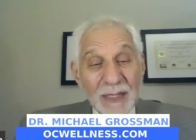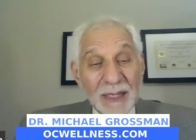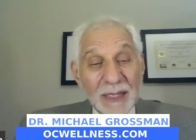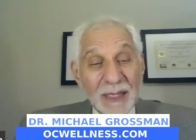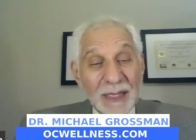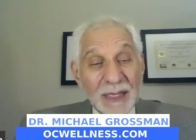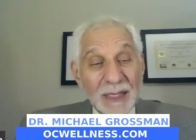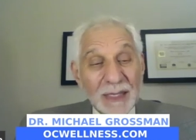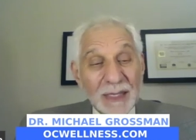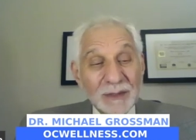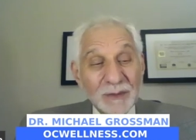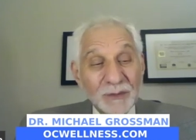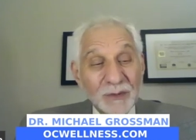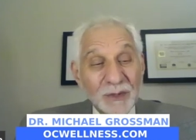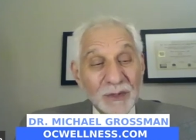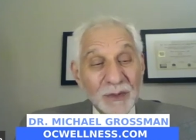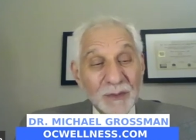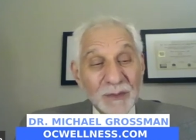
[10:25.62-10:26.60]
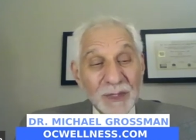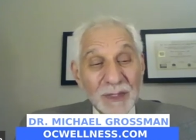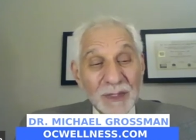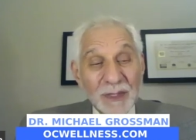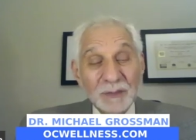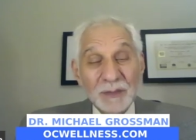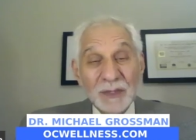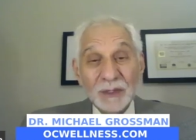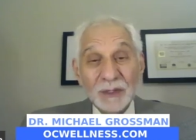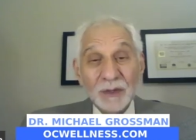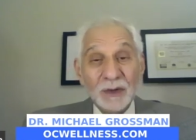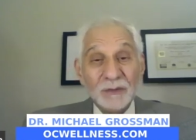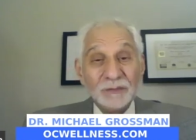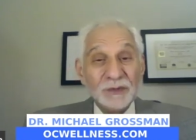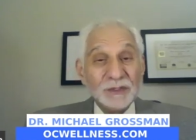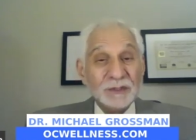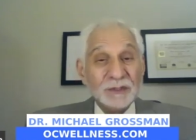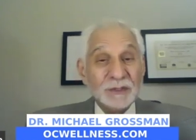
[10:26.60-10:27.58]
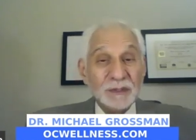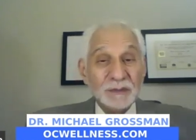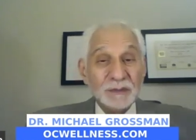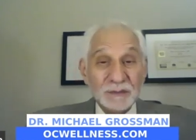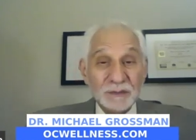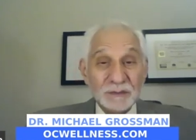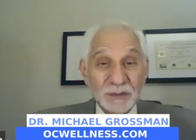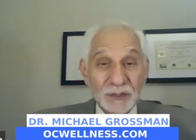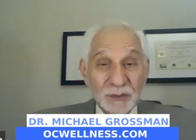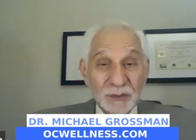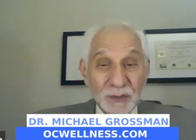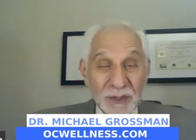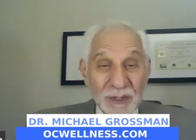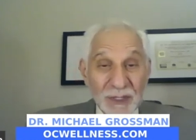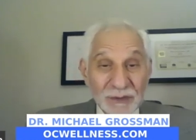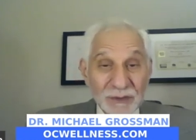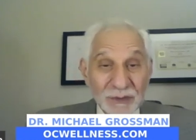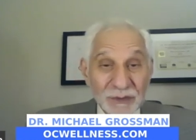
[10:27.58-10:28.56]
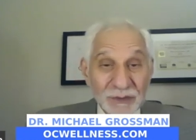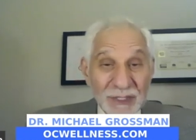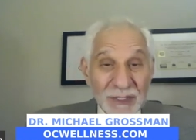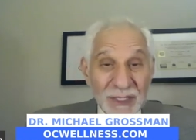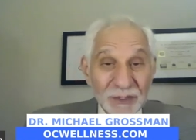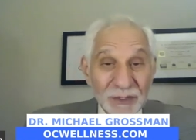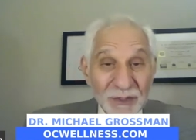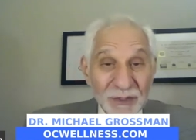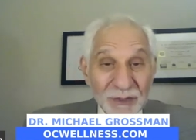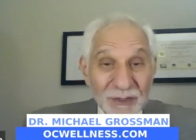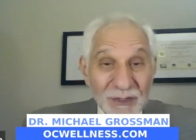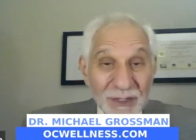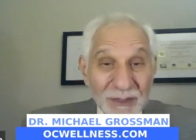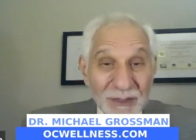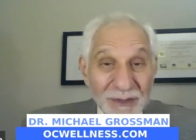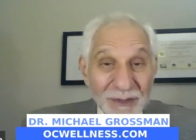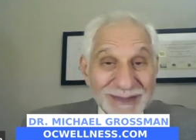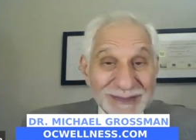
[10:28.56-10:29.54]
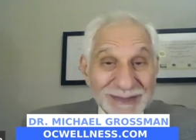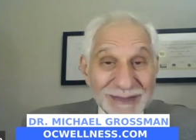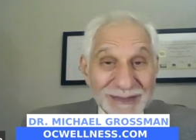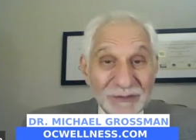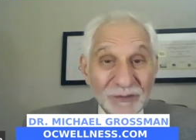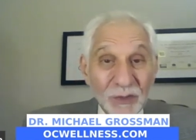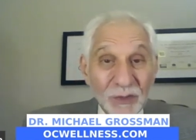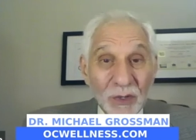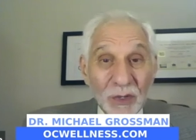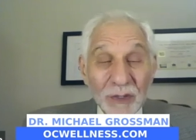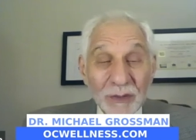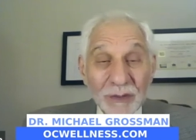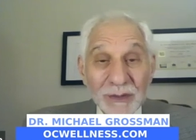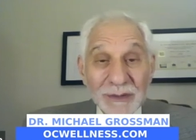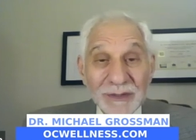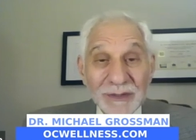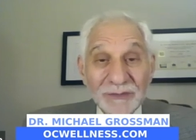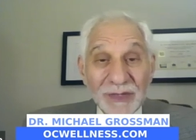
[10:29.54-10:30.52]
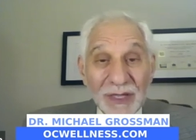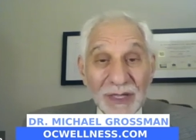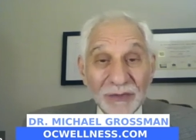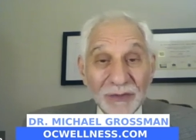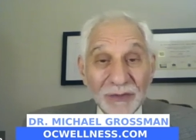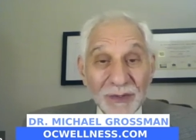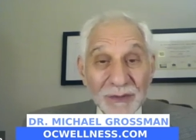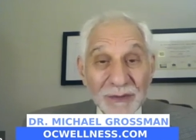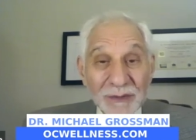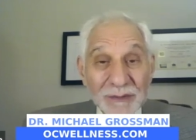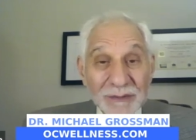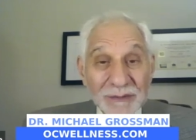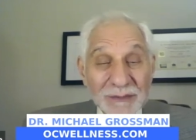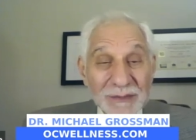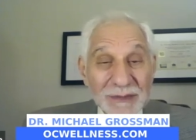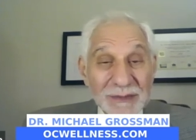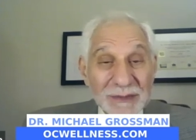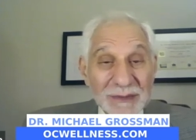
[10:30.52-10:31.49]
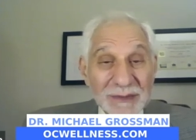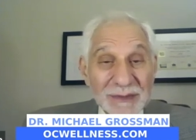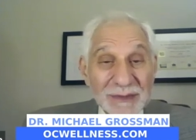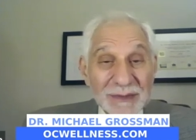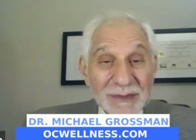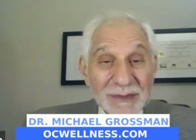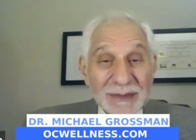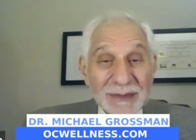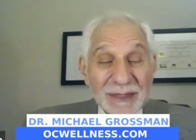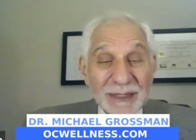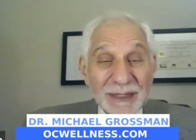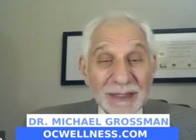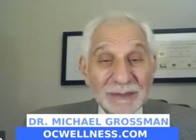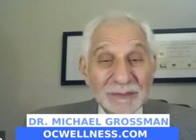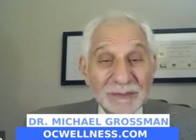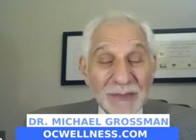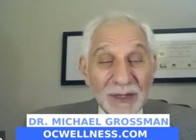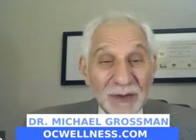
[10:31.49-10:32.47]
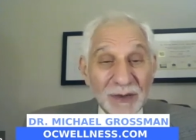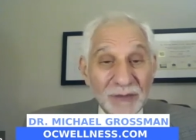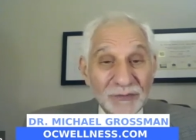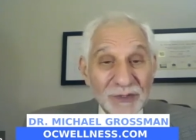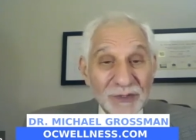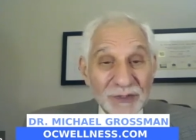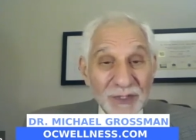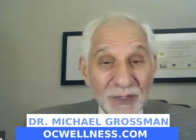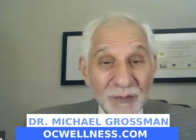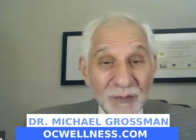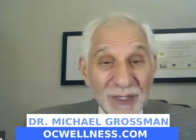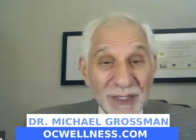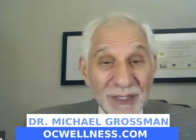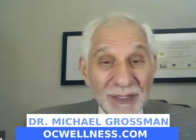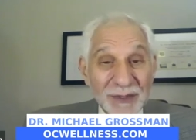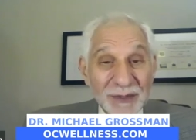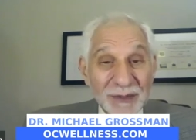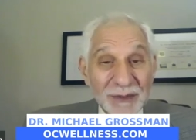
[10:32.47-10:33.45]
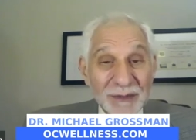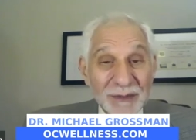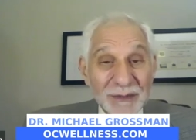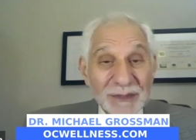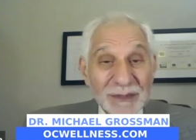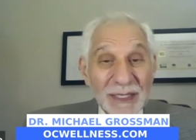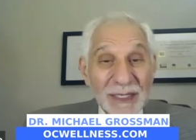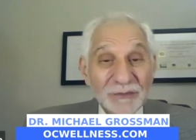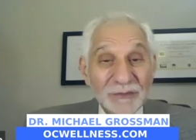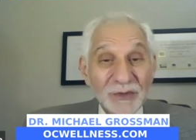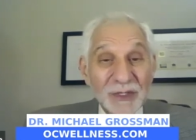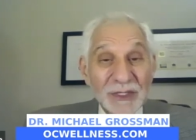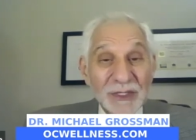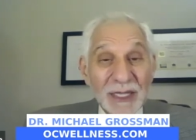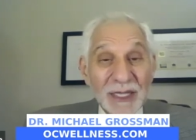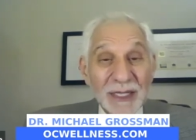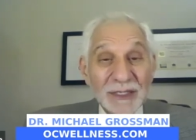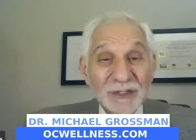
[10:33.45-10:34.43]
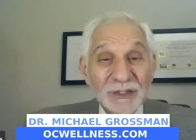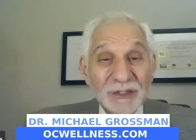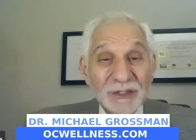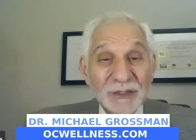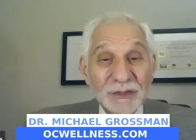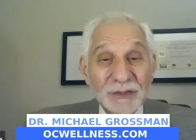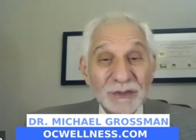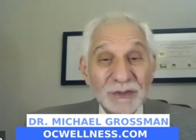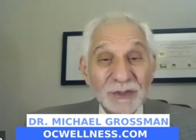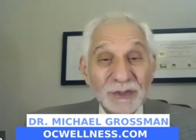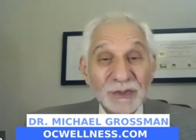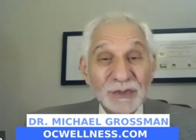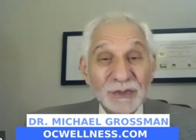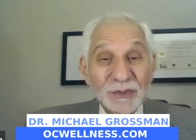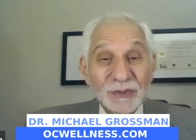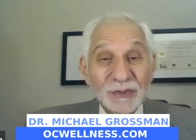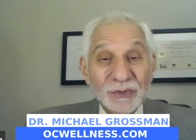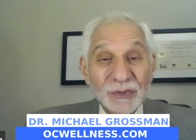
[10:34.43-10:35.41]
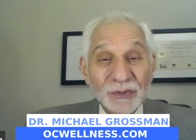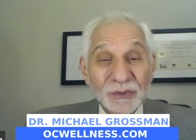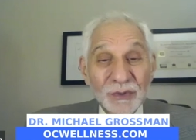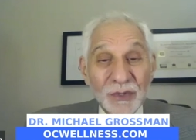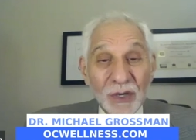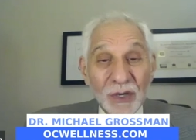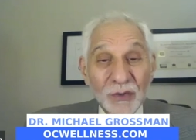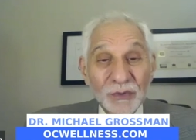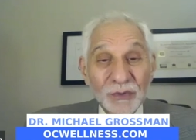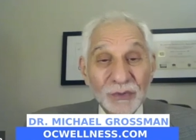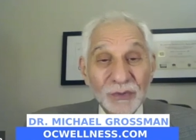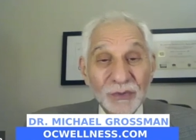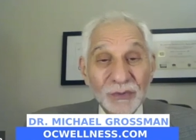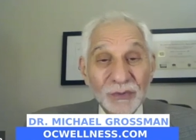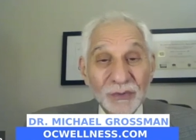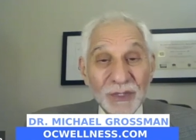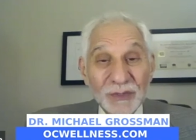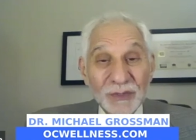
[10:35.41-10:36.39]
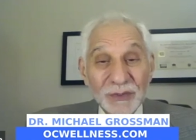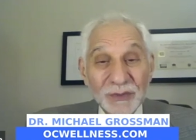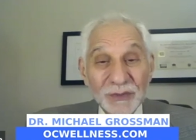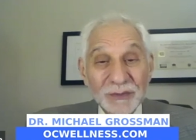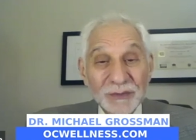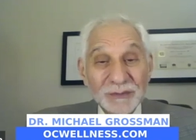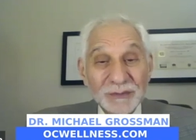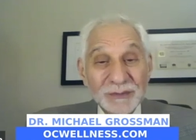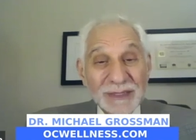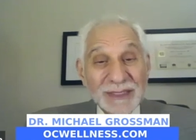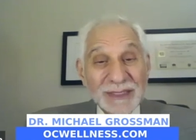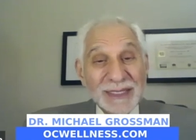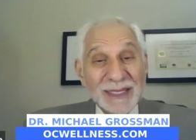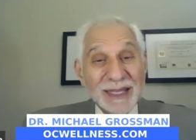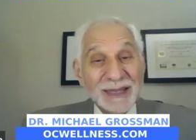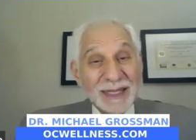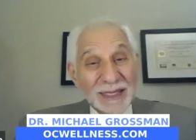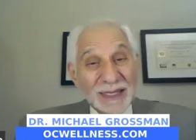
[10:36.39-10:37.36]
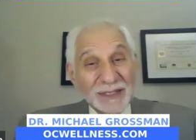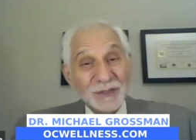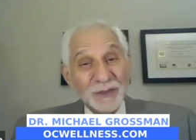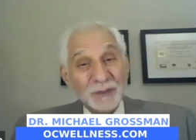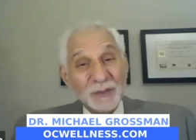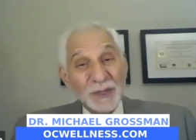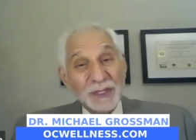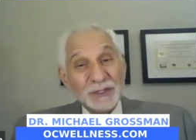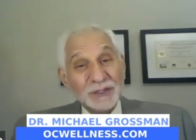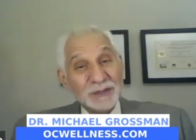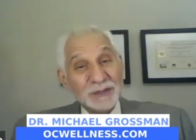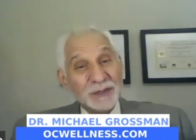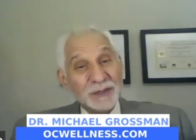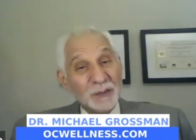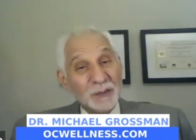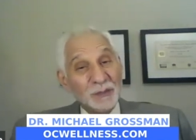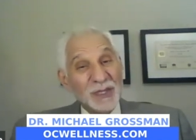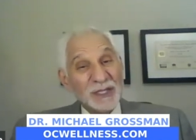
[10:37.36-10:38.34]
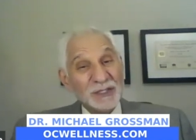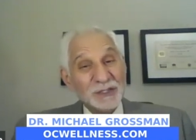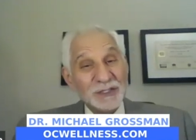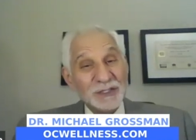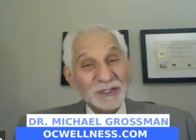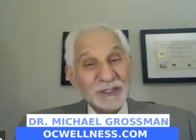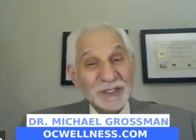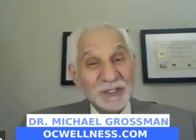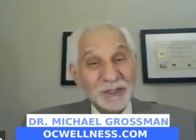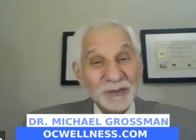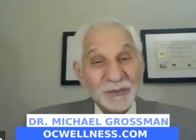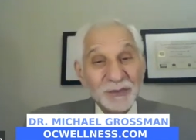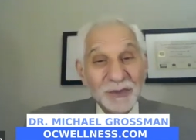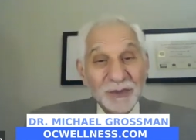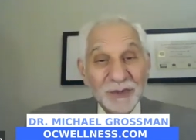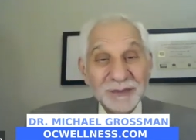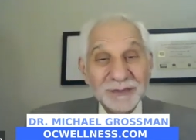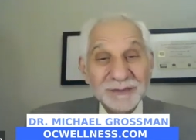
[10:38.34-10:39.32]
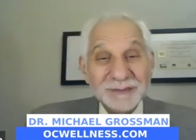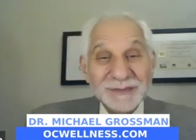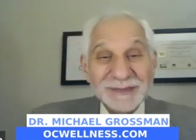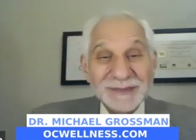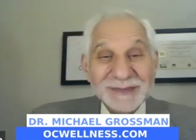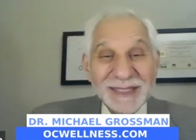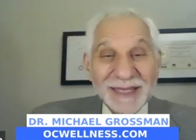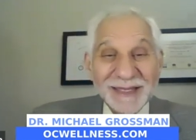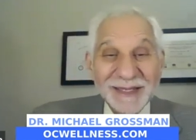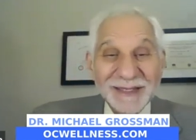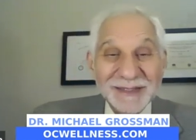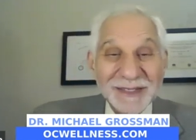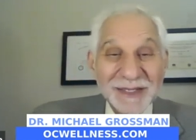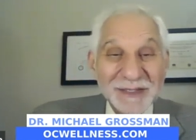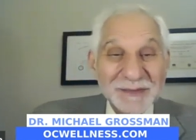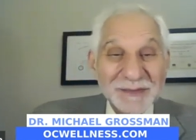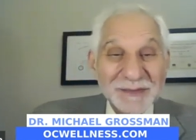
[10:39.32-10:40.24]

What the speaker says: And you're welcome to come in the office and do a consultation to live longer and live healthier. And my office number again, 949-222-0232. Thanks so much. A pleasure to see you all. Take care now.